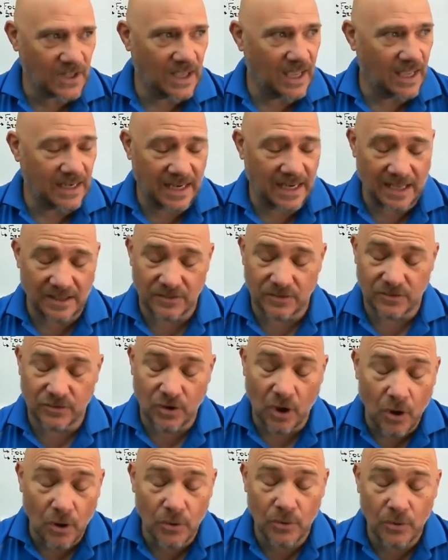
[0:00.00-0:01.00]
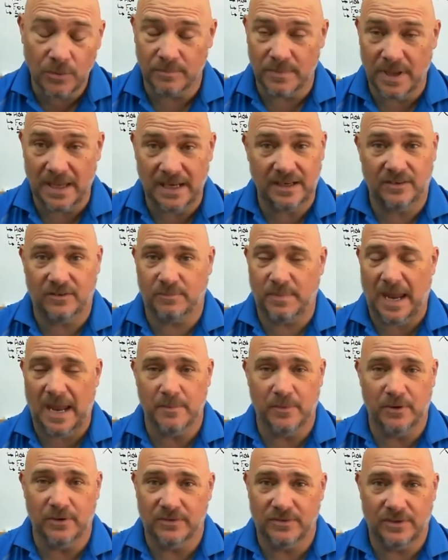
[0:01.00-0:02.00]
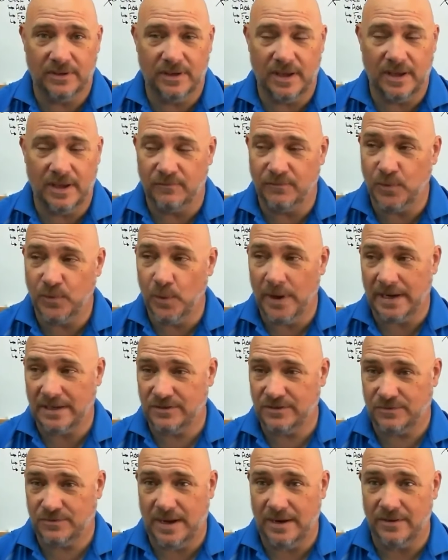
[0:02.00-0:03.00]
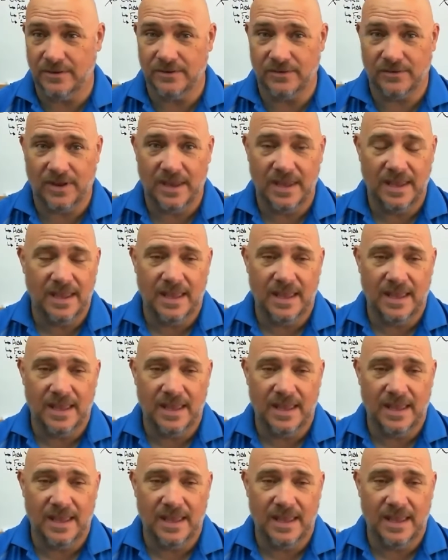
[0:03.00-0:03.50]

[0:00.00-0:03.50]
and so many spammers and forex traders